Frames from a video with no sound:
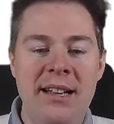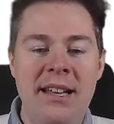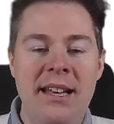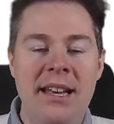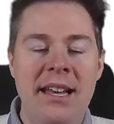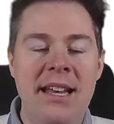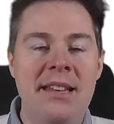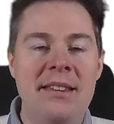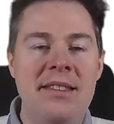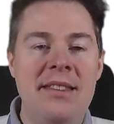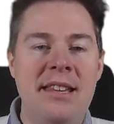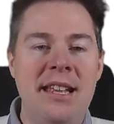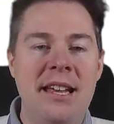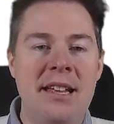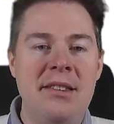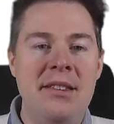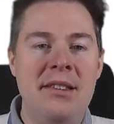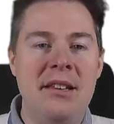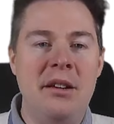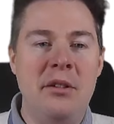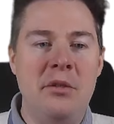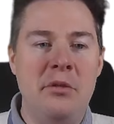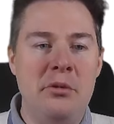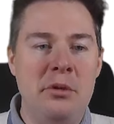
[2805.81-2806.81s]
and
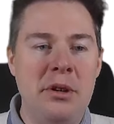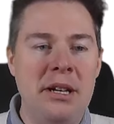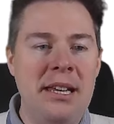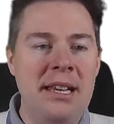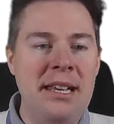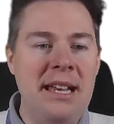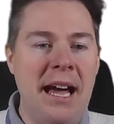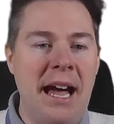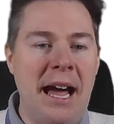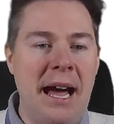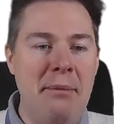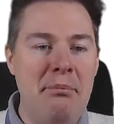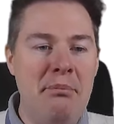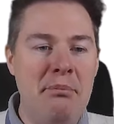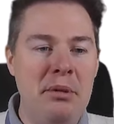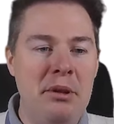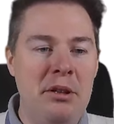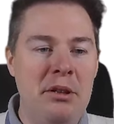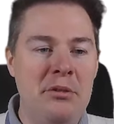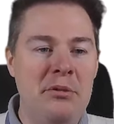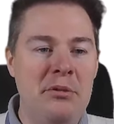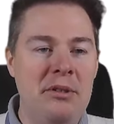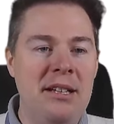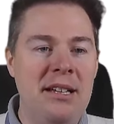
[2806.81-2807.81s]
then
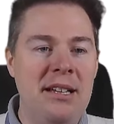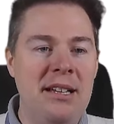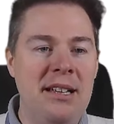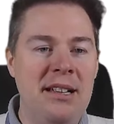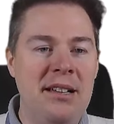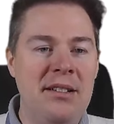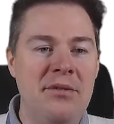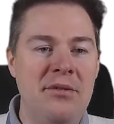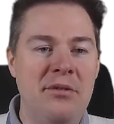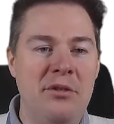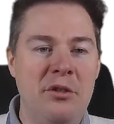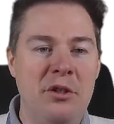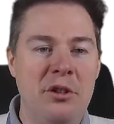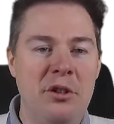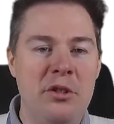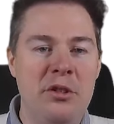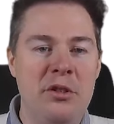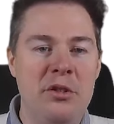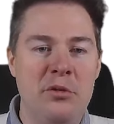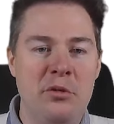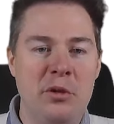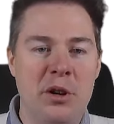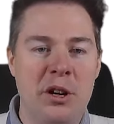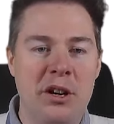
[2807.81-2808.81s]
re-upload it for it
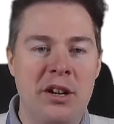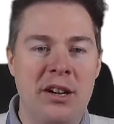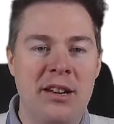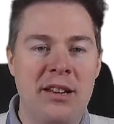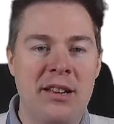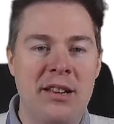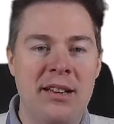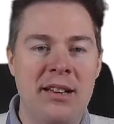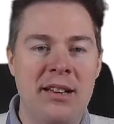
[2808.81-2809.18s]
to work.